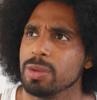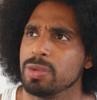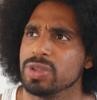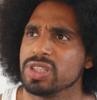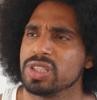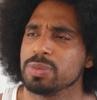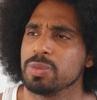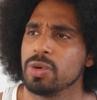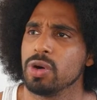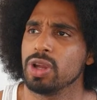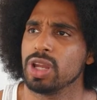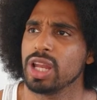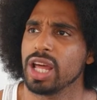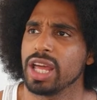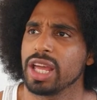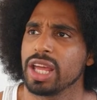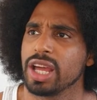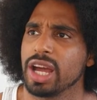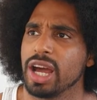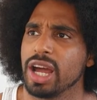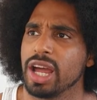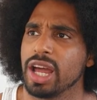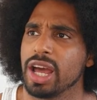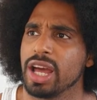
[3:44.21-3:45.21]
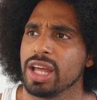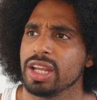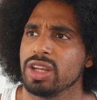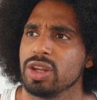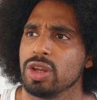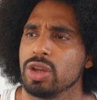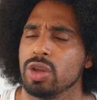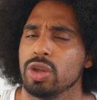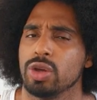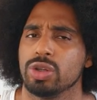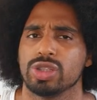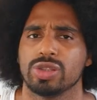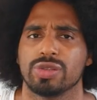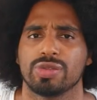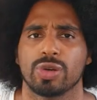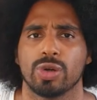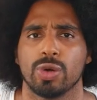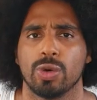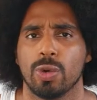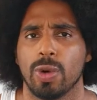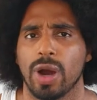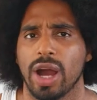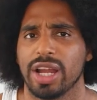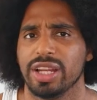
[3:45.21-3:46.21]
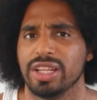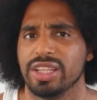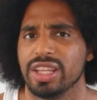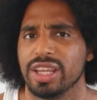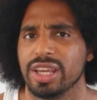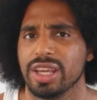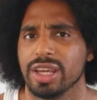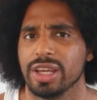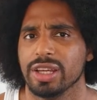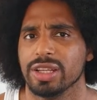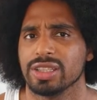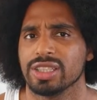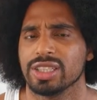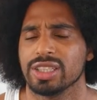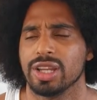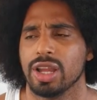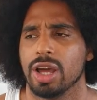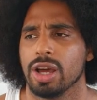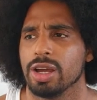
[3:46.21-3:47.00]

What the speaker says: it was more like I had loads of cool ideas,